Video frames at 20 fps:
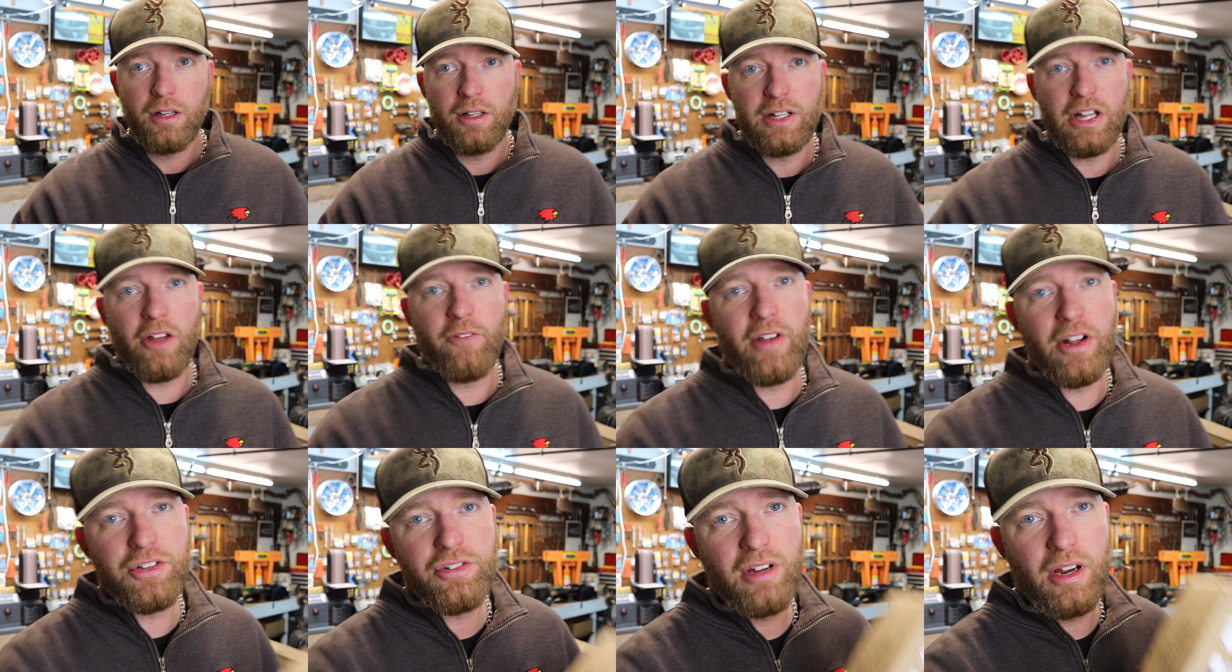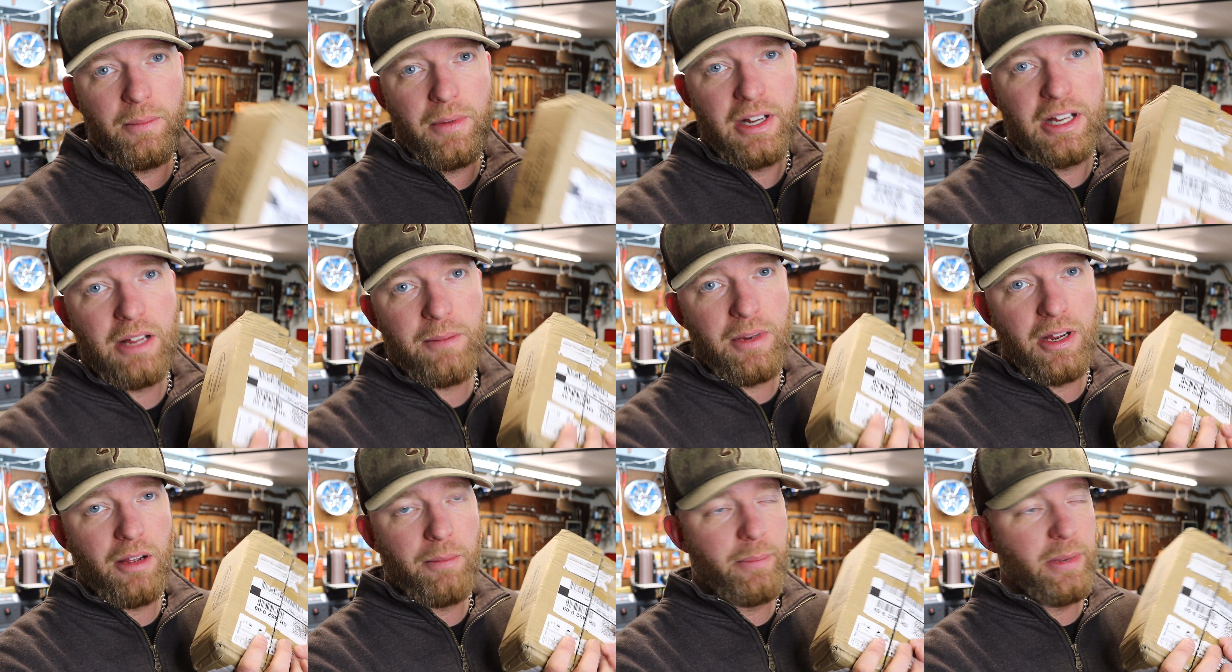Now eventually I'm gonna
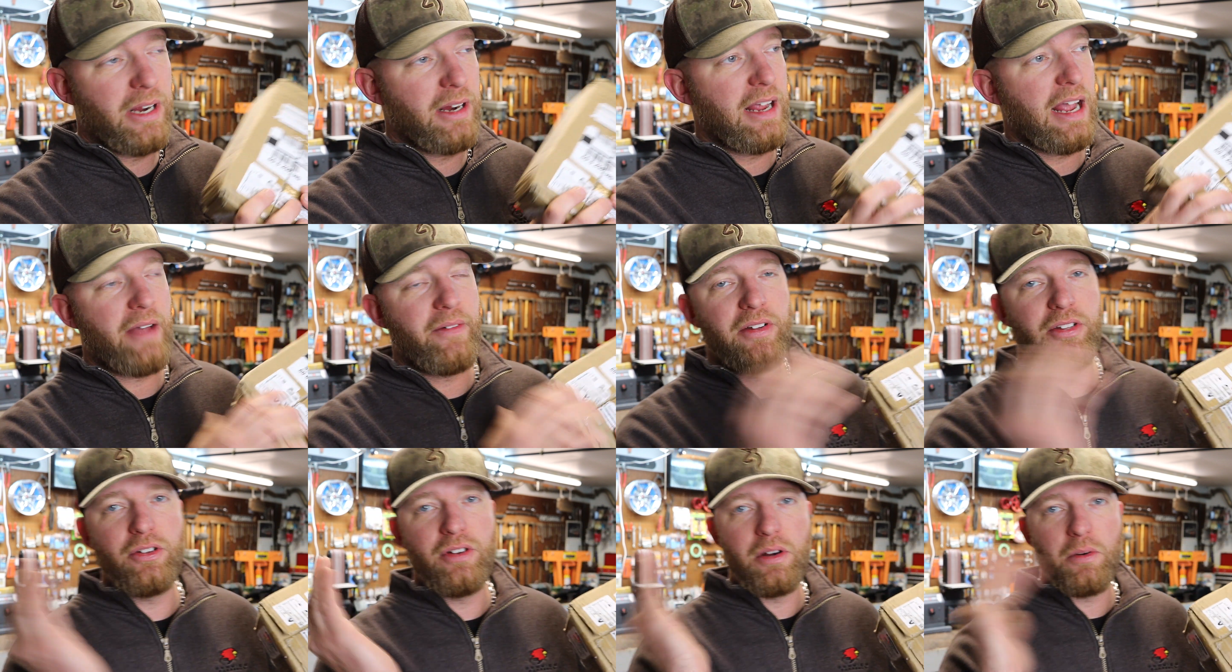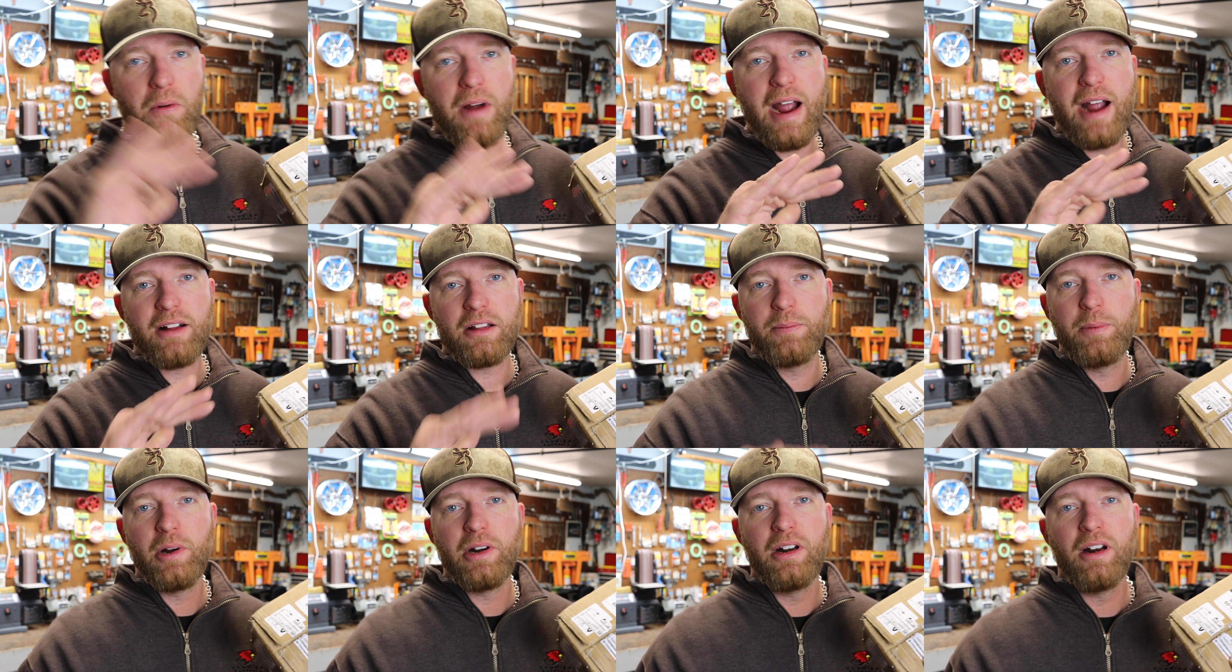get me a big heavy duty
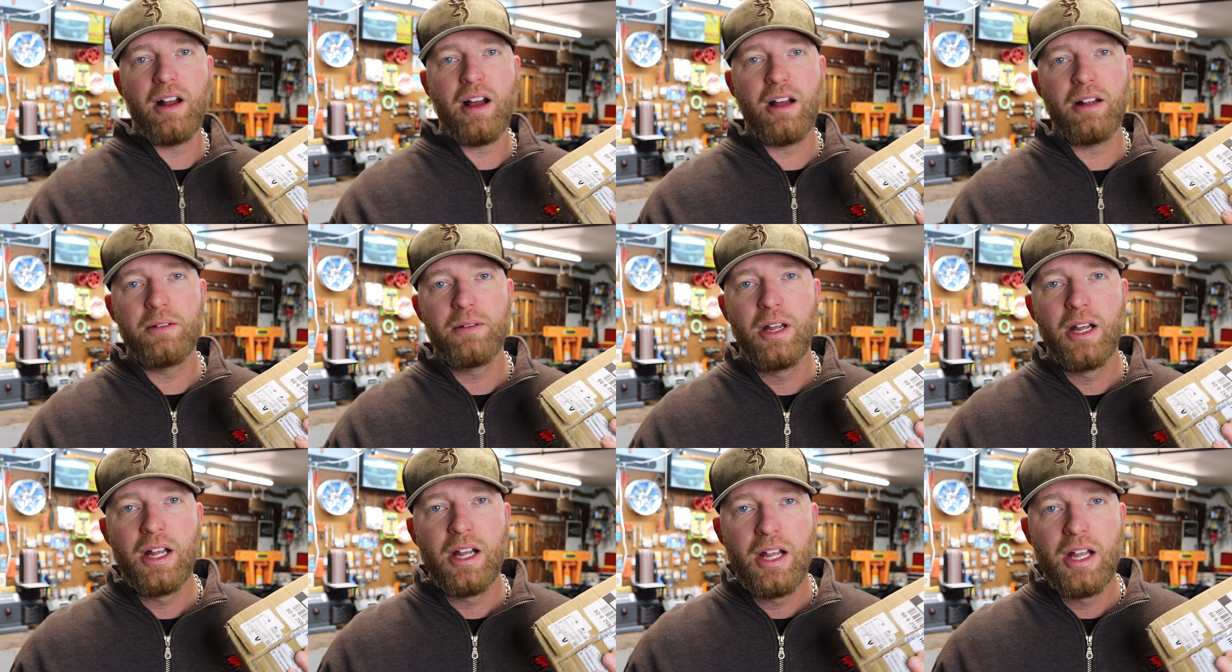rack to put it on,